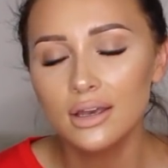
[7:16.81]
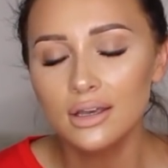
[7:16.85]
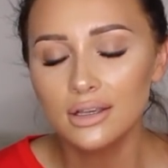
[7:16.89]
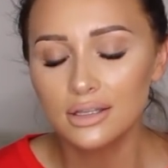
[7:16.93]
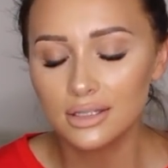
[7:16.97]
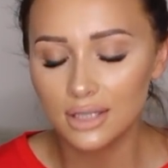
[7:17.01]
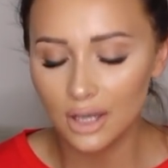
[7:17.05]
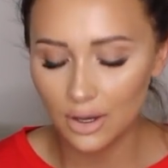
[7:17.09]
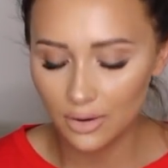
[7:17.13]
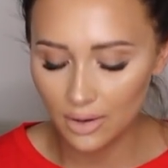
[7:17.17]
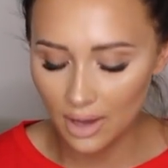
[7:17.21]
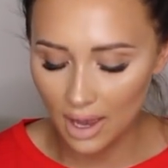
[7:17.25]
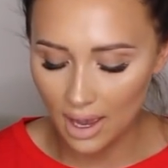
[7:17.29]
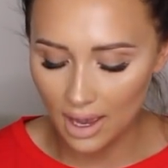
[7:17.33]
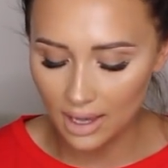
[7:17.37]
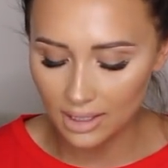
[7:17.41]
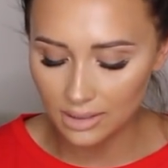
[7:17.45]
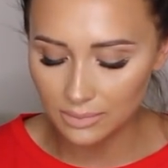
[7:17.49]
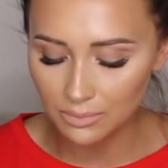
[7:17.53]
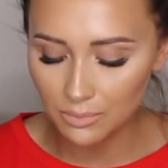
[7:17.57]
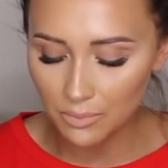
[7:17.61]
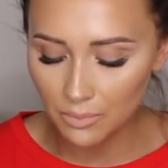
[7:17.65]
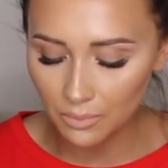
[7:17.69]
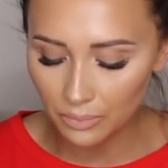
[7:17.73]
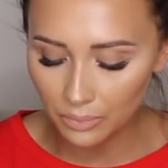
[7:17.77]
So yeah,
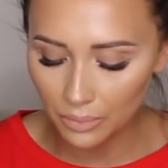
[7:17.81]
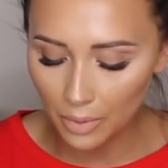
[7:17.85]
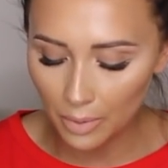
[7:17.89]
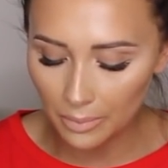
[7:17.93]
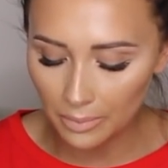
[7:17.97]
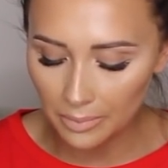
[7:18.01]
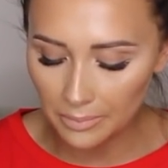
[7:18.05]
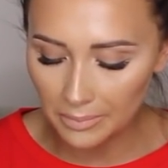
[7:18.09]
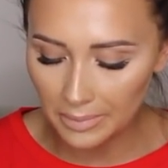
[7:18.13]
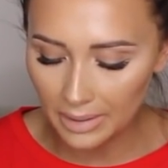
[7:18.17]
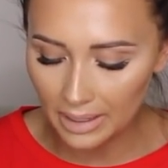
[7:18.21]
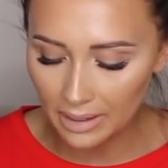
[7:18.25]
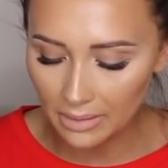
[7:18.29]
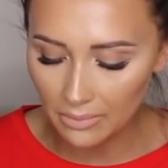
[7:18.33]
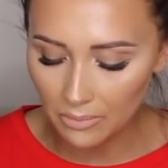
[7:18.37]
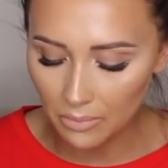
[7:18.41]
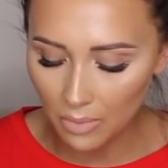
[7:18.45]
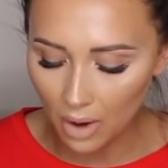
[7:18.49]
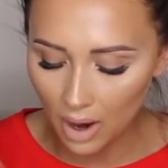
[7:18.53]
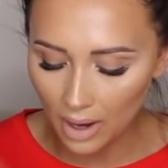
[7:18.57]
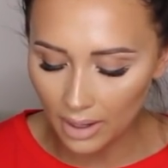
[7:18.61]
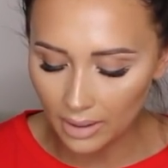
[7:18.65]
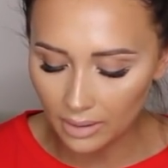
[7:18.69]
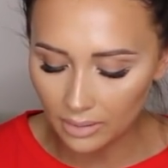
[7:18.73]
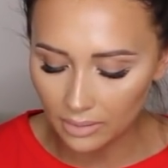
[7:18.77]
it's probably
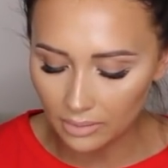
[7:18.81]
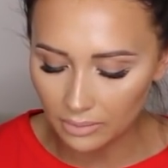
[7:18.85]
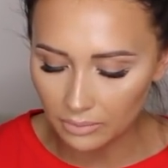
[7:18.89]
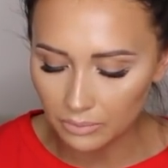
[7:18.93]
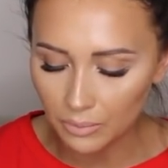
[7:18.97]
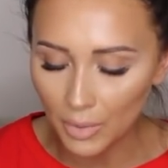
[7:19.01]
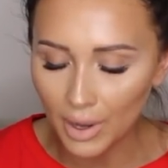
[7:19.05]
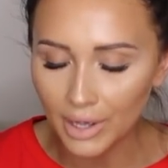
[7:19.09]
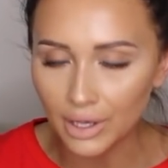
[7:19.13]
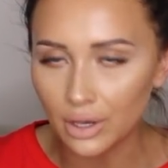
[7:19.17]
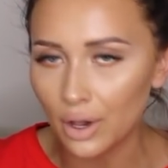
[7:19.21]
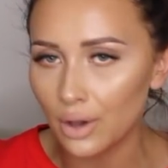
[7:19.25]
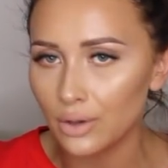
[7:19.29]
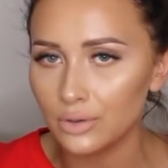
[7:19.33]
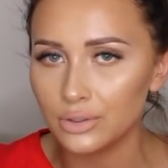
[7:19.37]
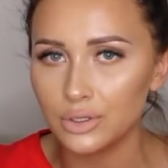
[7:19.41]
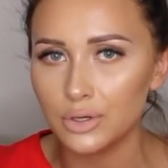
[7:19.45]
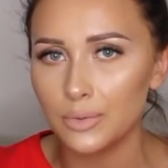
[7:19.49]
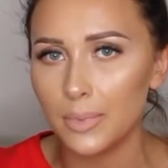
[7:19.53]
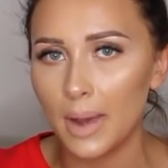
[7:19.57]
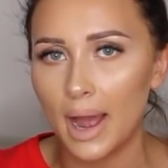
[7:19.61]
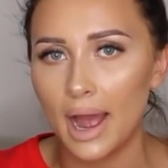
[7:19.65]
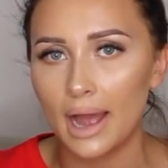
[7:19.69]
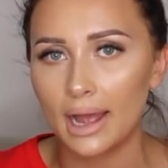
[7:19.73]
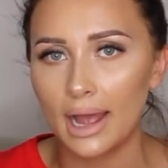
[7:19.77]
I my
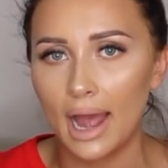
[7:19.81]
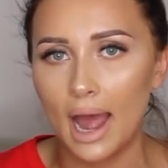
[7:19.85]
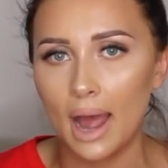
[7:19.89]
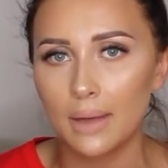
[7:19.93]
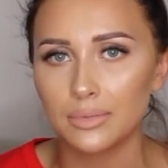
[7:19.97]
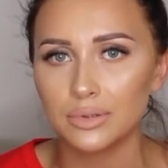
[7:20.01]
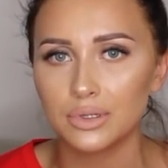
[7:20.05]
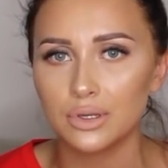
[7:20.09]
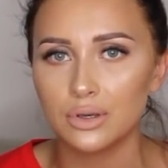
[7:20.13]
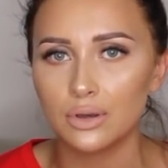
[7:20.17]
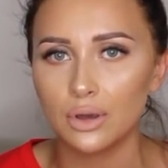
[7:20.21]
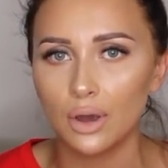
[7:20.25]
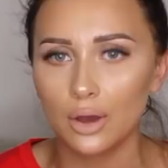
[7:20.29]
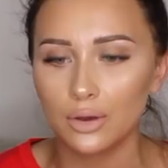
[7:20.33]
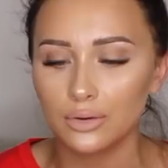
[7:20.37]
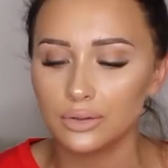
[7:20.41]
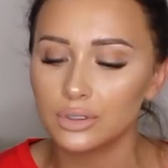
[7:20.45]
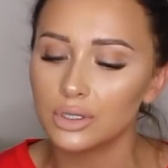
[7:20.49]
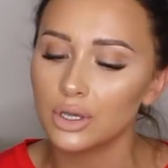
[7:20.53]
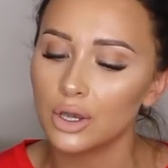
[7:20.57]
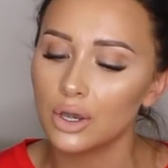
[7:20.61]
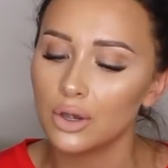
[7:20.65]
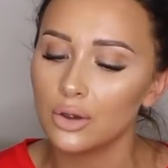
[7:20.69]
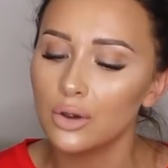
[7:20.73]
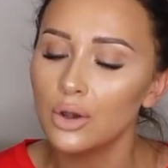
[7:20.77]
go-to bag, absolute
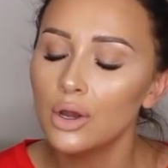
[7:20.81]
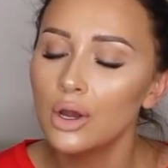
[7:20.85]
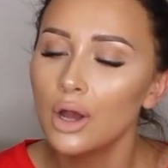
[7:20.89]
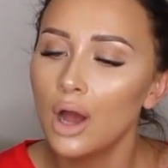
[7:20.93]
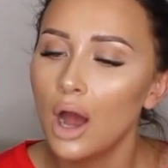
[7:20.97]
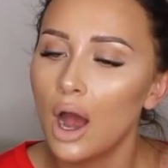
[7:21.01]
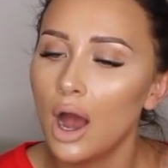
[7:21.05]
go-to.